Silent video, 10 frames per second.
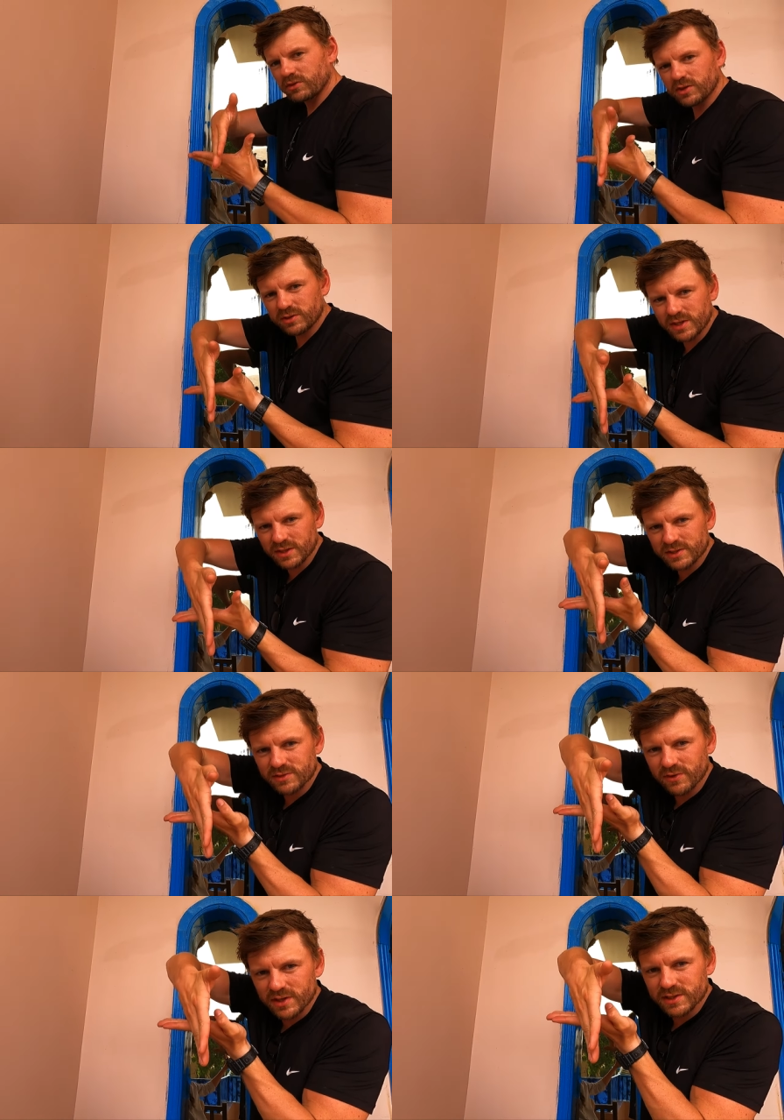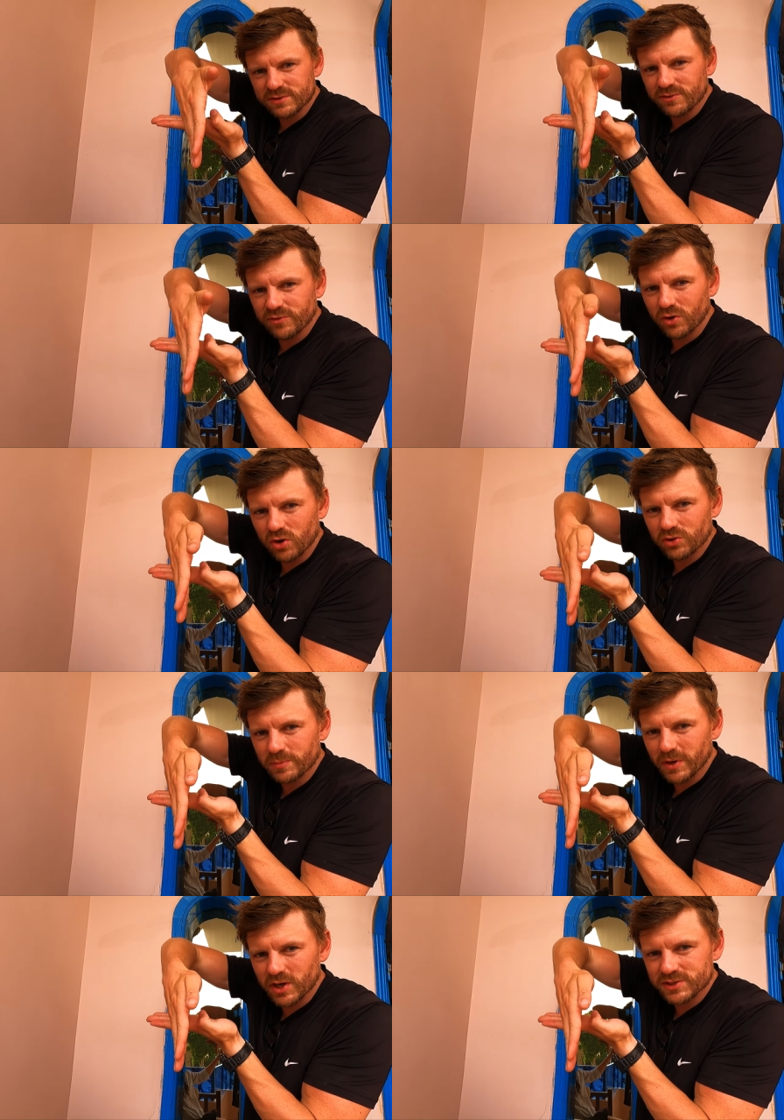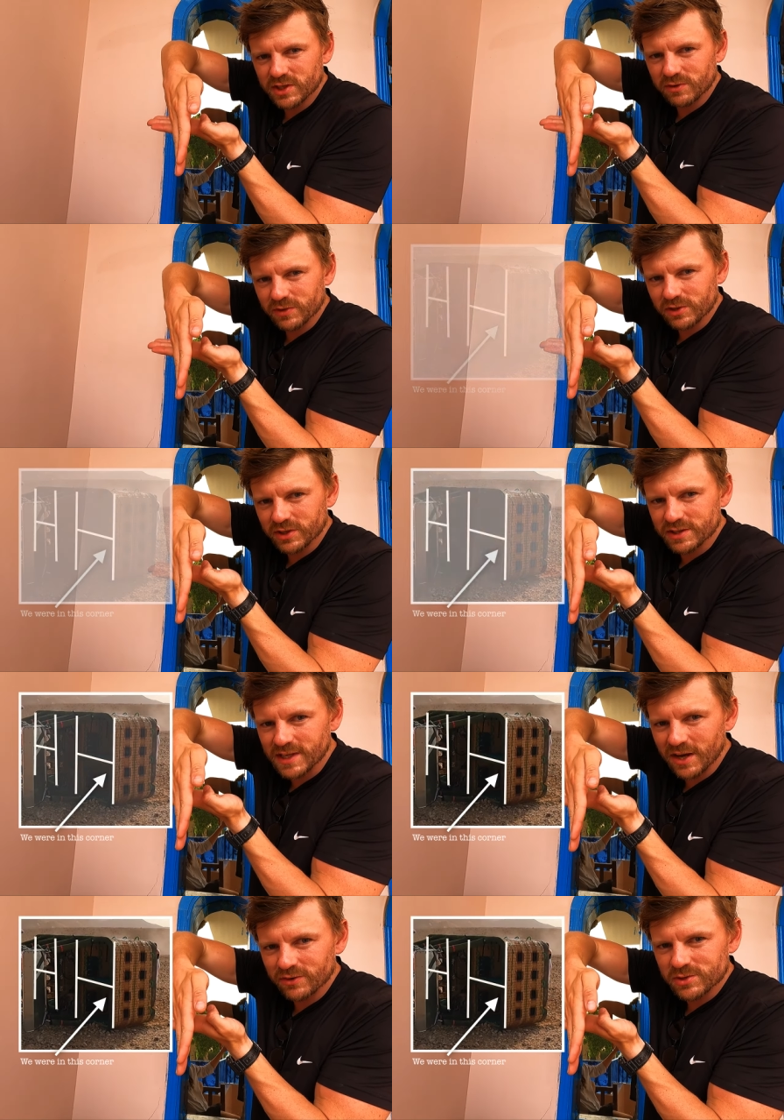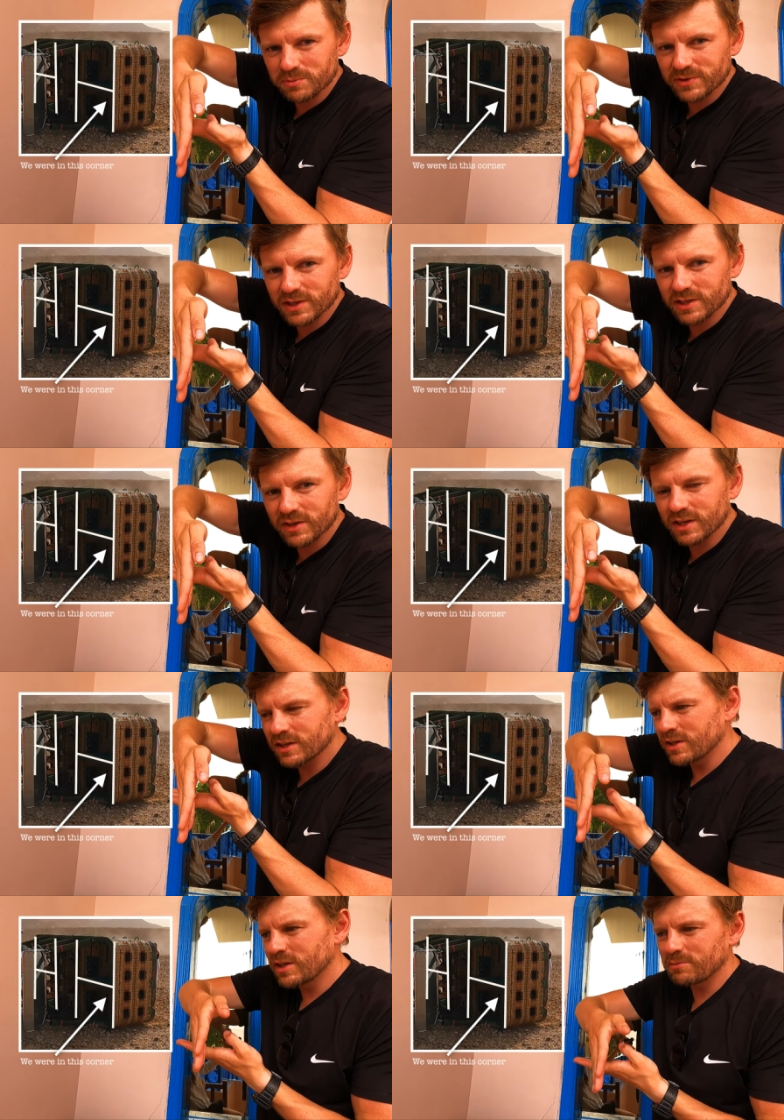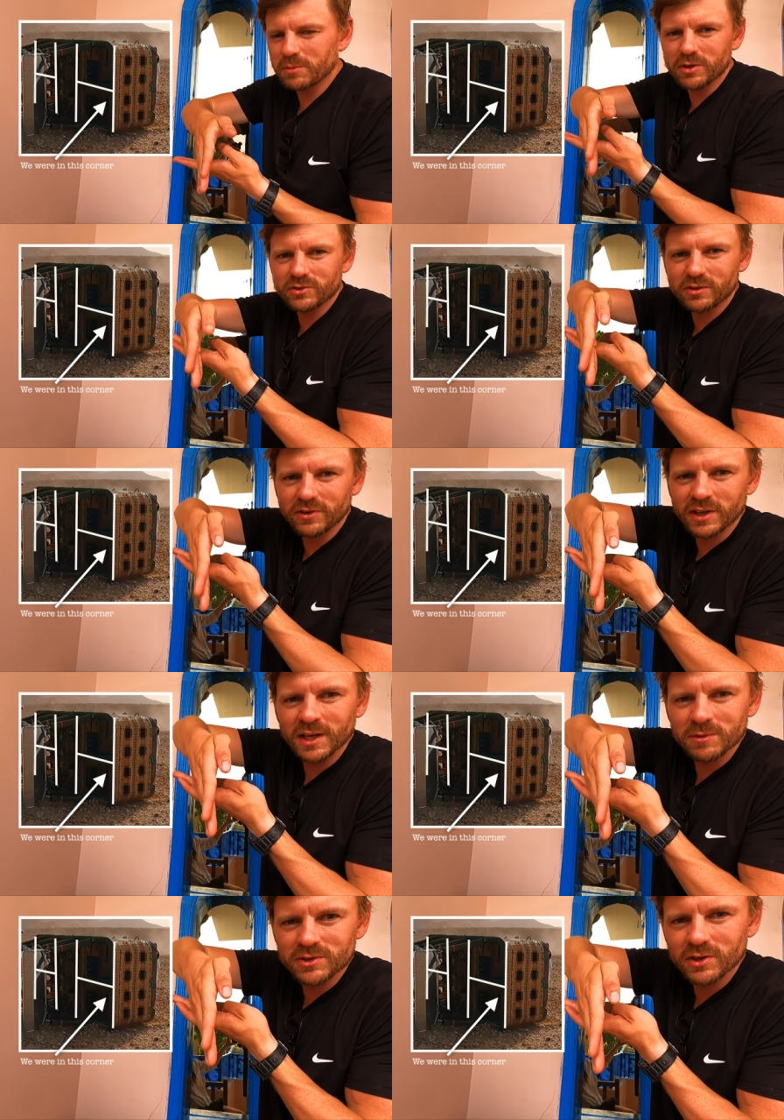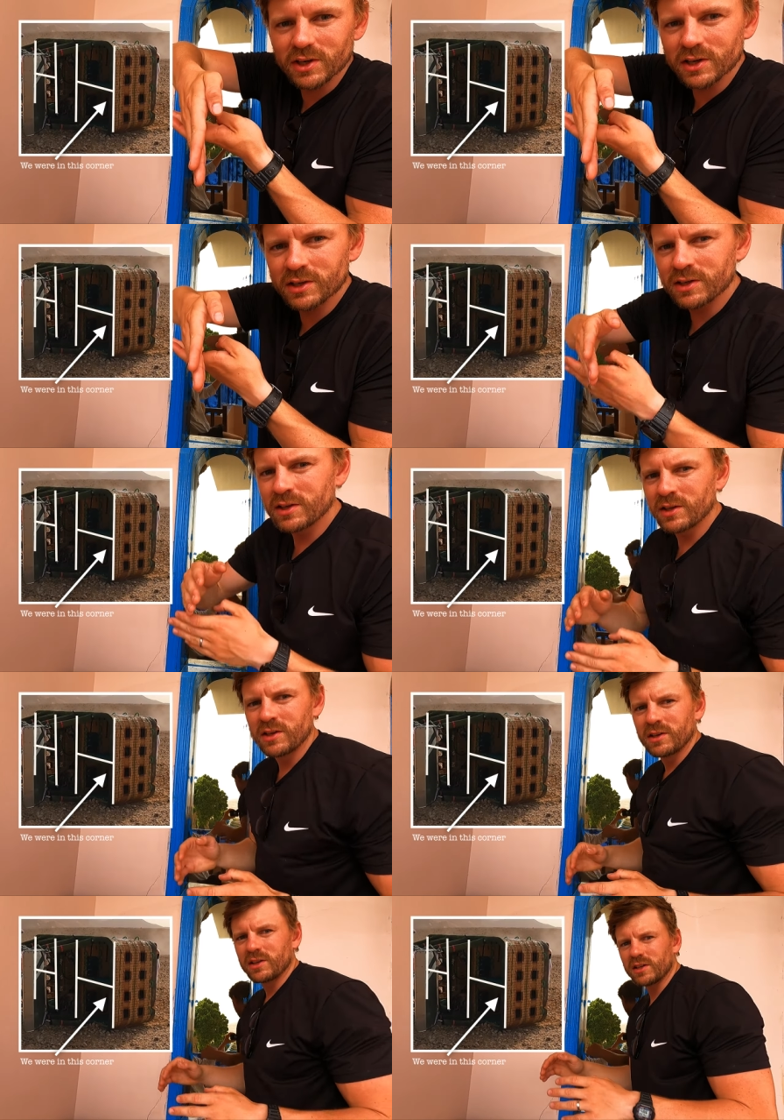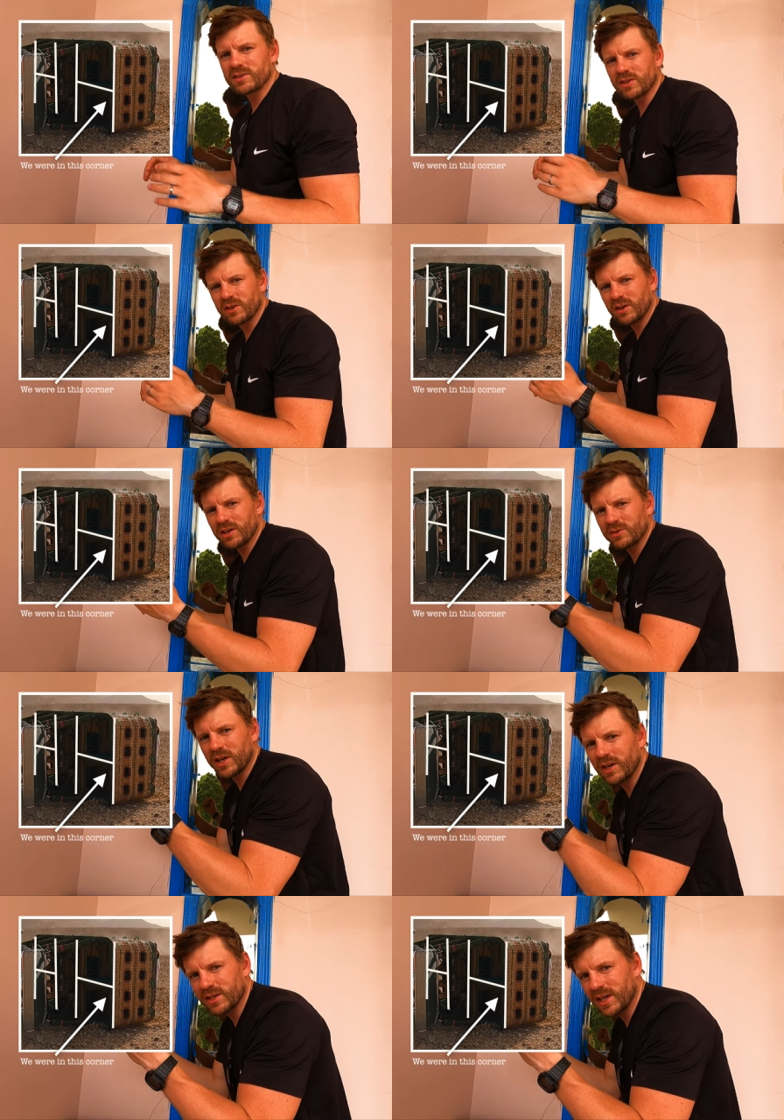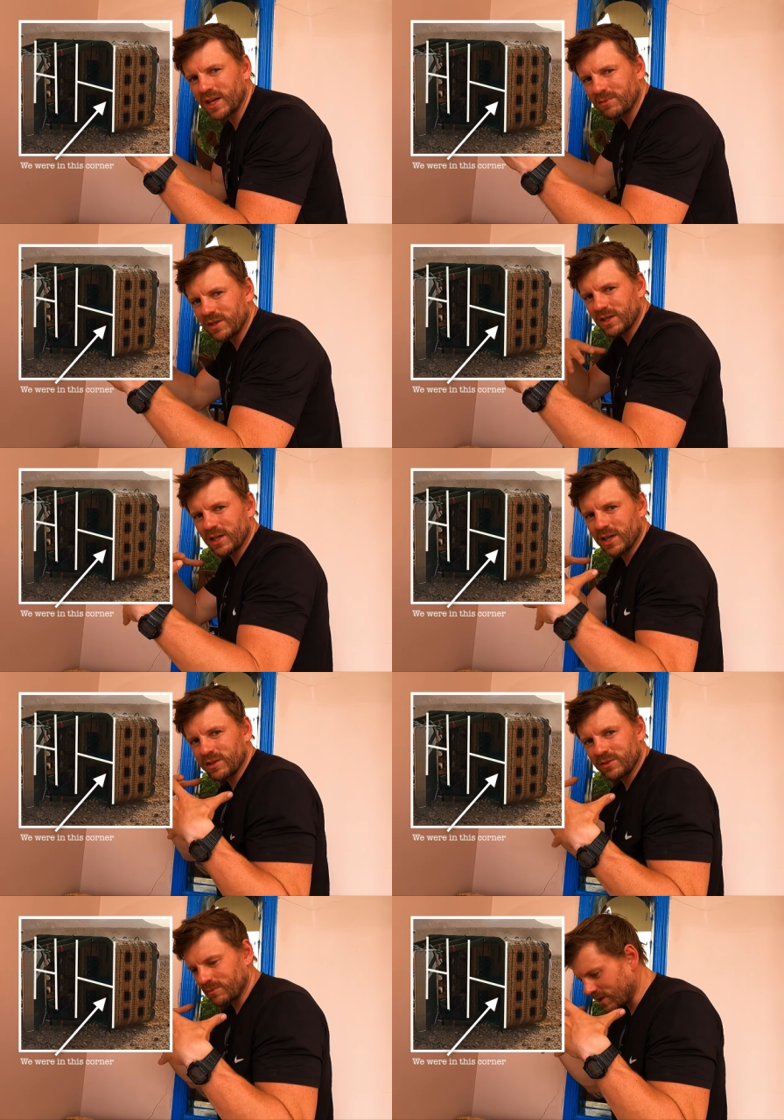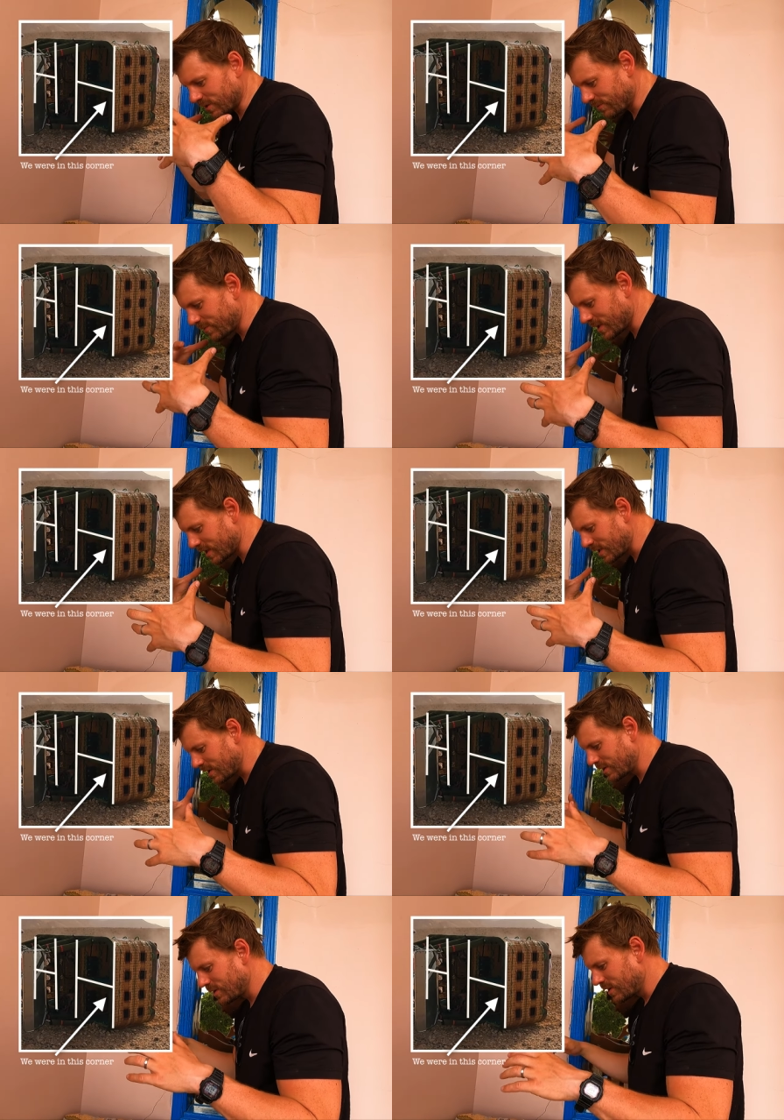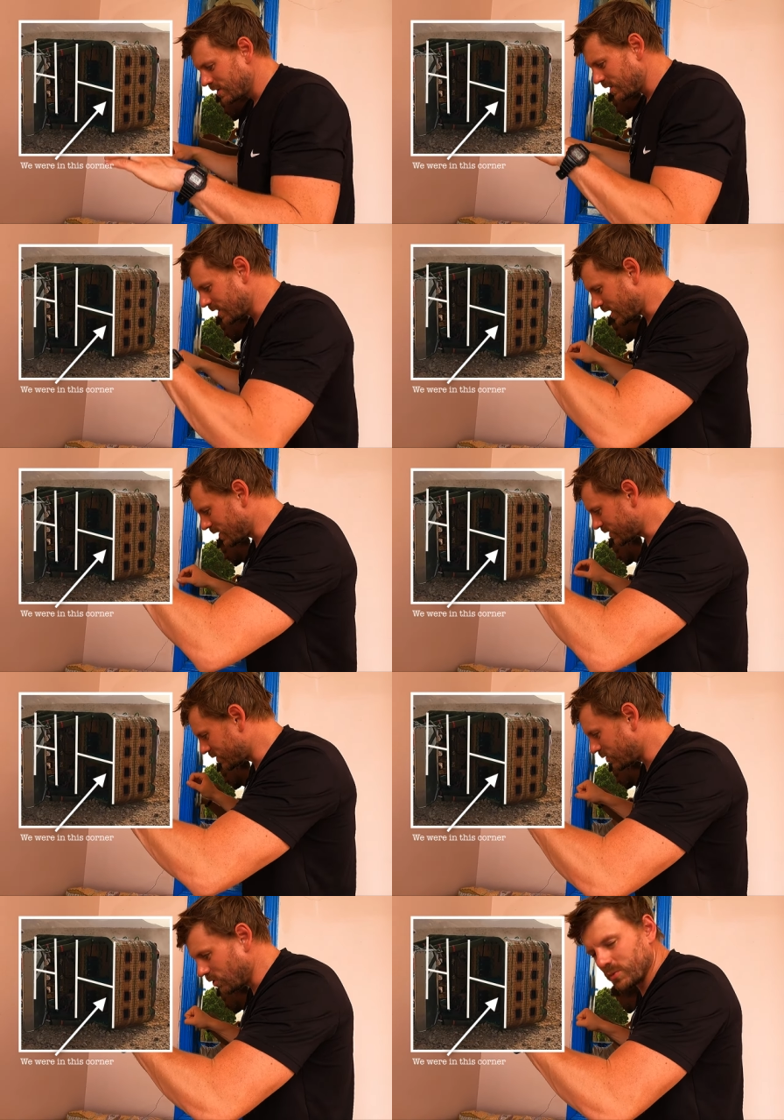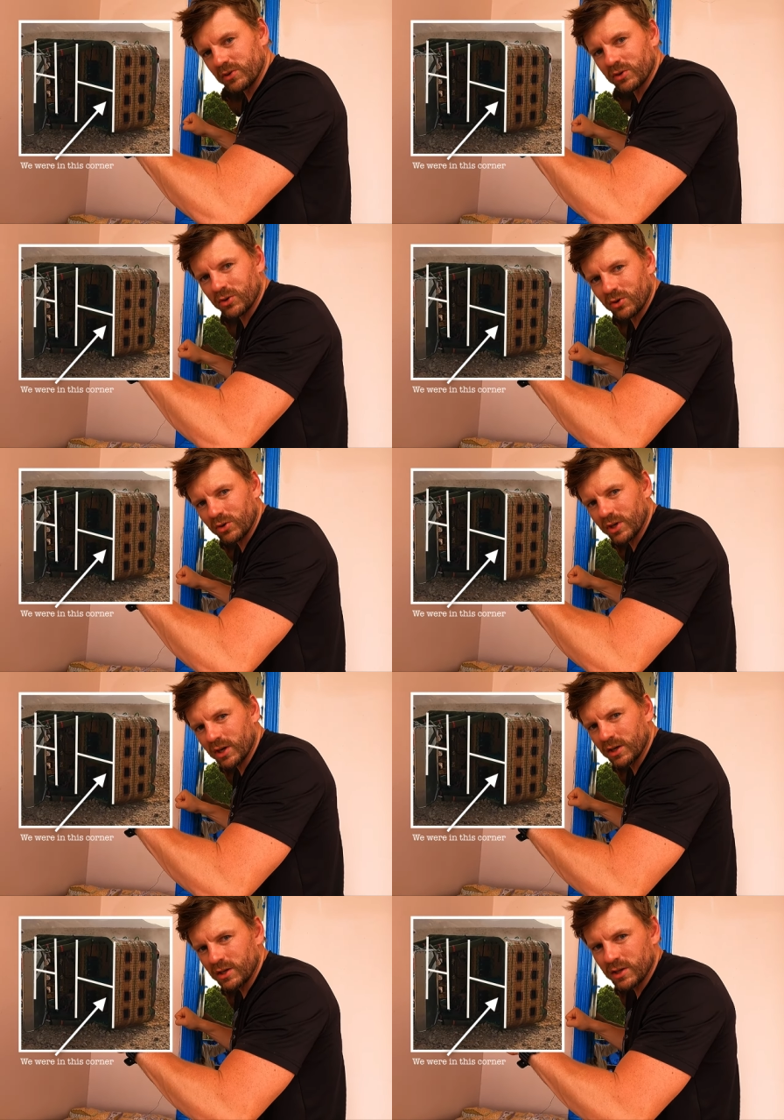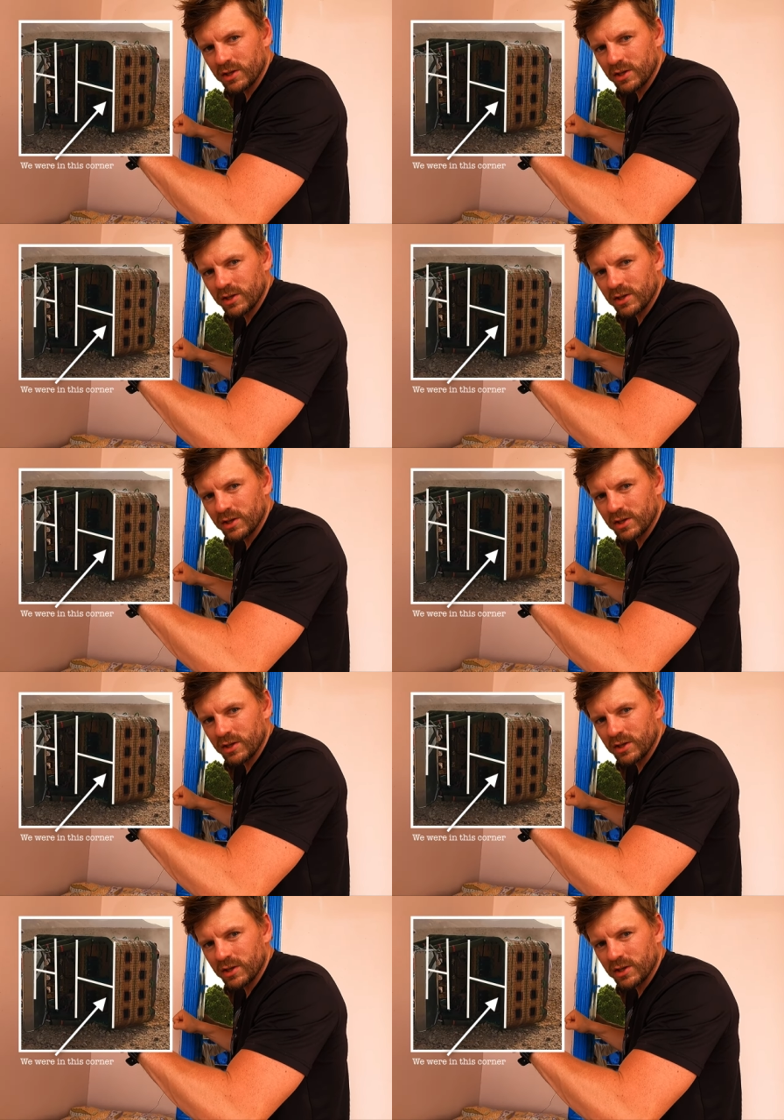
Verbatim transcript: The thing is divided into four, the basket, if we're looking down on top of it like that. Maybe I'll try and find an image online. And so I had Amy in the middle of me, and I had the Corby in the corner.